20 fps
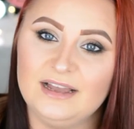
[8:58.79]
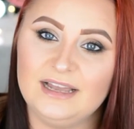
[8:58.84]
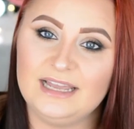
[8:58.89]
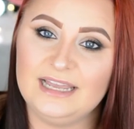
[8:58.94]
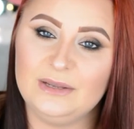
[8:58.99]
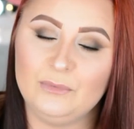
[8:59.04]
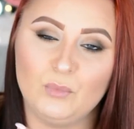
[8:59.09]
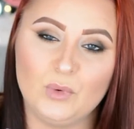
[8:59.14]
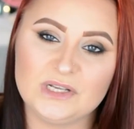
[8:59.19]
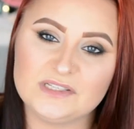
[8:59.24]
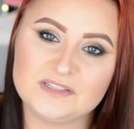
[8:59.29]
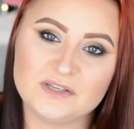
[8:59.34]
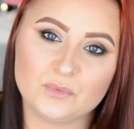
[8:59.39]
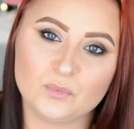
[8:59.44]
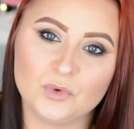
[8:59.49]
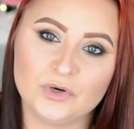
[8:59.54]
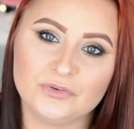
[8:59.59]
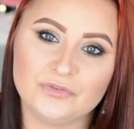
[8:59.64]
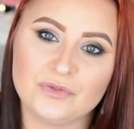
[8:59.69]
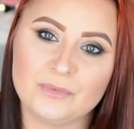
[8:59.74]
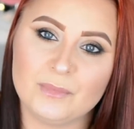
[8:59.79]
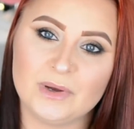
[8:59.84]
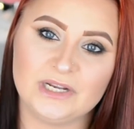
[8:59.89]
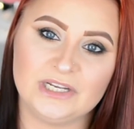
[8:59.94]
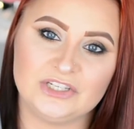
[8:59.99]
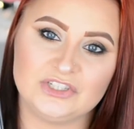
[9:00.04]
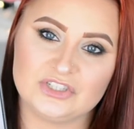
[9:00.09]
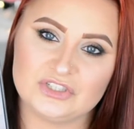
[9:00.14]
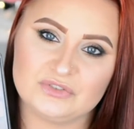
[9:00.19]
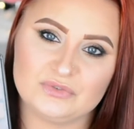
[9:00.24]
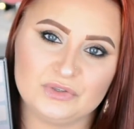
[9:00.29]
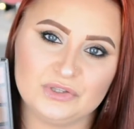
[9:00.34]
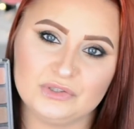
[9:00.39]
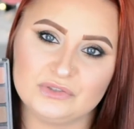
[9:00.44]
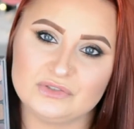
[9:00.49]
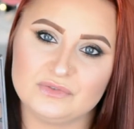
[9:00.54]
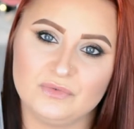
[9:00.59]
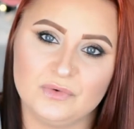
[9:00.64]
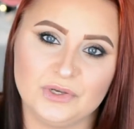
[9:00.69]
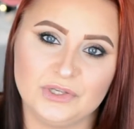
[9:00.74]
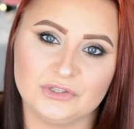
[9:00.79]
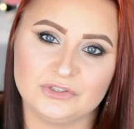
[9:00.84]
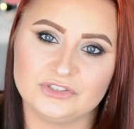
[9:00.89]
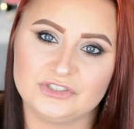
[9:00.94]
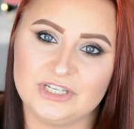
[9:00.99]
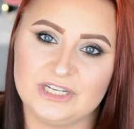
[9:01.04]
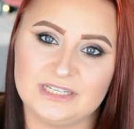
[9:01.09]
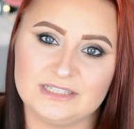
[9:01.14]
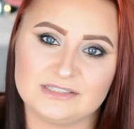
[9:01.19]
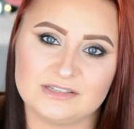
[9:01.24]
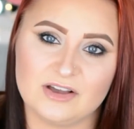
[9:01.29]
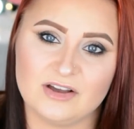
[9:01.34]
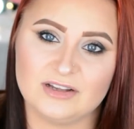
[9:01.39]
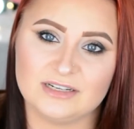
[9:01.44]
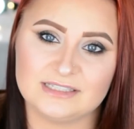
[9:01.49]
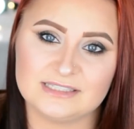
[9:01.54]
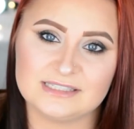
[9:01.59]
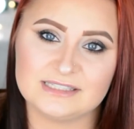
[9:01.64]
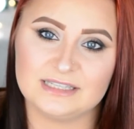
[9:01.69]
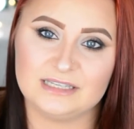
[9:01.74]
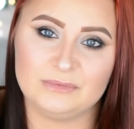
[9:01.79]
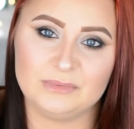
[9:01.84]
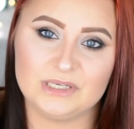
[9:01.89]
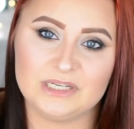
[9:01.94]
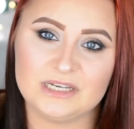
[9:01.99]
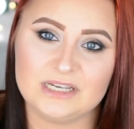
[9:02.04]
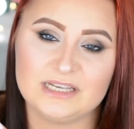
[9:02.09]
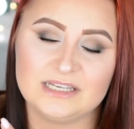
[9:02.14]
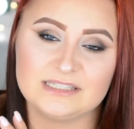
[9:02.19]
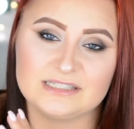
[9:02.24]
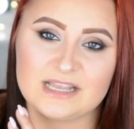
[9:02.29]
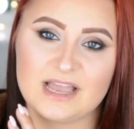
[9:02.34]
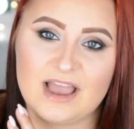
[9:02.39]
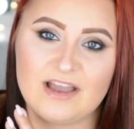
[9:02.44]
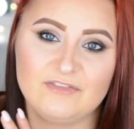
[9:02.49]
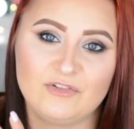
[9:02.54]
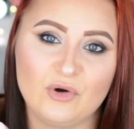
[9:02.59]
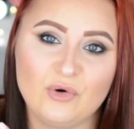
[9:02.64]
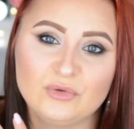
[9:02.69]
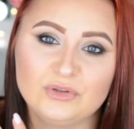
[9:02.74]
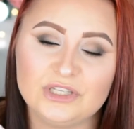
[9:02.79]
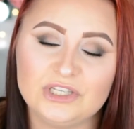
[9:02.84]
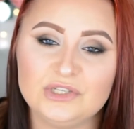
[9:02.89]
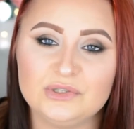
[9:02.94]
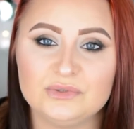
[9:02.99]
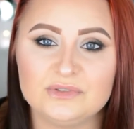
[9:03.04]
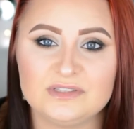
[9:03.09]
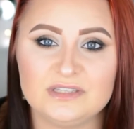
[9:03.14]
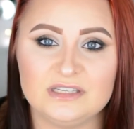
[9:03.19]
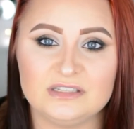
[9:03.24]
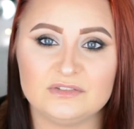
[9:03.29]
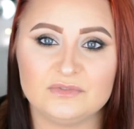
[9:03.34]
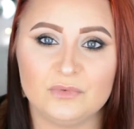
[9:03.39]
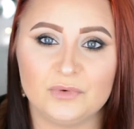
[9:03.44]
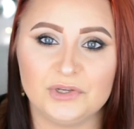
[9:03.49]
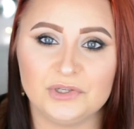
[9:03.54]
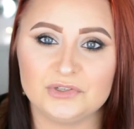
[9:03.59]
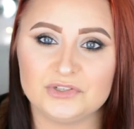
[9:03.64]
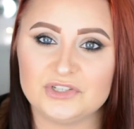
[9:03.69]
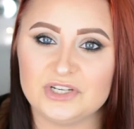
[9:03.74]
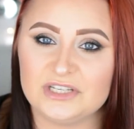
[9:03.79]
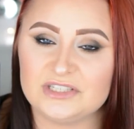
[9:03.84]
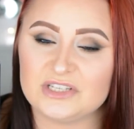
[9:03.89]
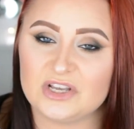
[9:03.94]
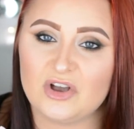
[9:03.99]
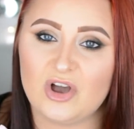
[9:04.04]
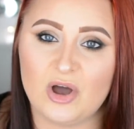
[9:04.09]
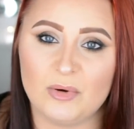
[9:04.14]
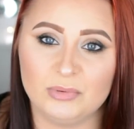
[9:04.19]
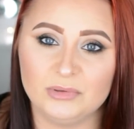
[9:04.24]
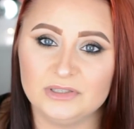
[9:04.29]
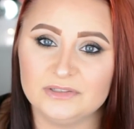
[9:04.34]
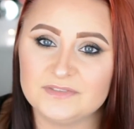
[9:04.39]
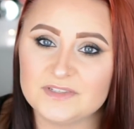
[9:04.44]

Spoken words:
It wasn't worth the money just for those foil shades, honestly, because I've only used these foil shades a couple of